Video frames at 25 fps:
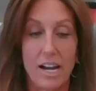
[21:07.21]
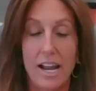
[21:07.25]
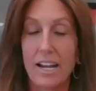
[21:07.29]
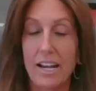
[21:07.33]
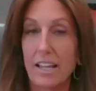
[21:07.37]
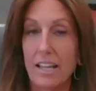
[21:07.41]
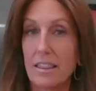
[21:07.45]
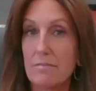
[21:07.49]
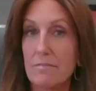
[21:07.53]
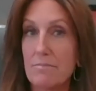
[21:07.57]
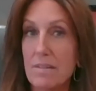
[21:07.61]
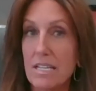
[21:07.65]
And
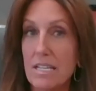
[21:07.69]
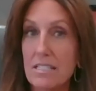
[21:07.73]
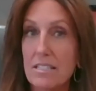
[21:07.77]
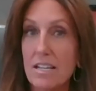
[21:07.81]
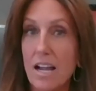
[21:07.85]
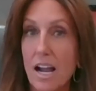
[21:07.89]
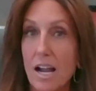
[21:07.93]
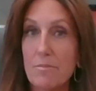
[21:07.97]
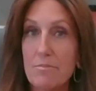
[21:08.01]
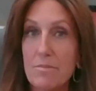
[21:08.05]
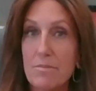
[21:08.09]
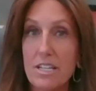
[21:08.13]
in the
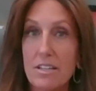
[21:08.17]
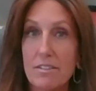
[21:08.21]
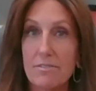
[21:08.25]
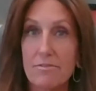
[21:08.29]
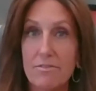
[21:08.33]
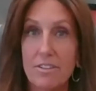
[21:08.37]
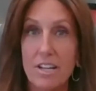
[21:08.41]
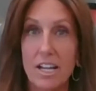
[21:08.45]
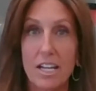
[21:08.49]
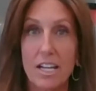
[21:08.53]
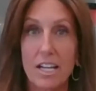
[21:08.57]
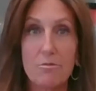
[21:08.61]
meantime,
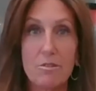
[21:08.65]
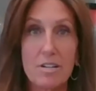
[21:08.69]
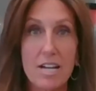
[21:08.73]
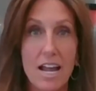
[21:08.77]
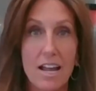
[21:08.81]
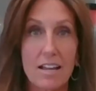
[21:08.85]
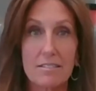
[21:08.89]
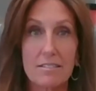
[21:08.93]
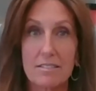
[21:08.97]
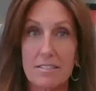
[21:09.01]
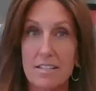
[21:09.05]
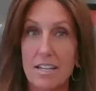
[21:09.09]
if anyone
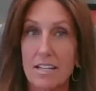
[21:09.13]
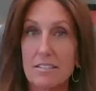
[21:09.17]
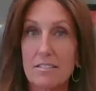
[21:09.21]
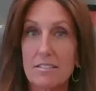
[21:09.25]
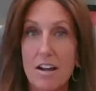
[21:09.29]
has any